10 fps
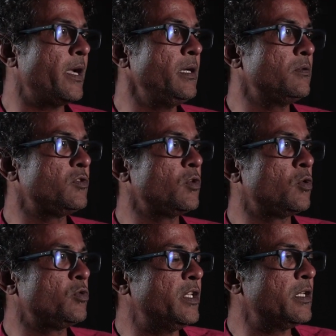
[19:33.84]
Right.
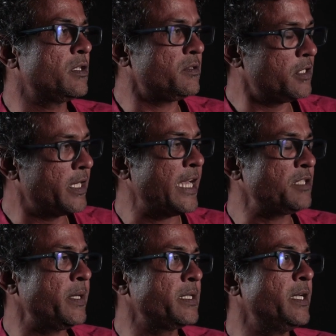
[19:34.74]
So the third
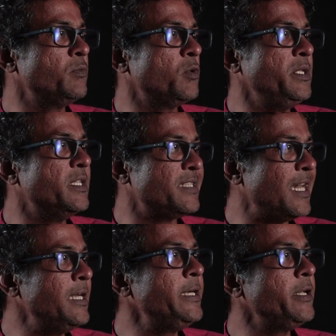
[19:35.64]
aspect then would be the
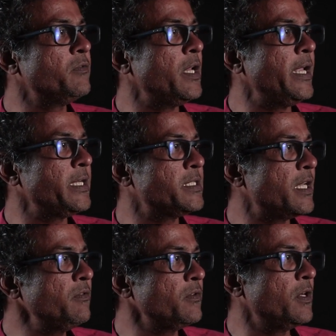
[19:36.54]
salinity of the lake itself,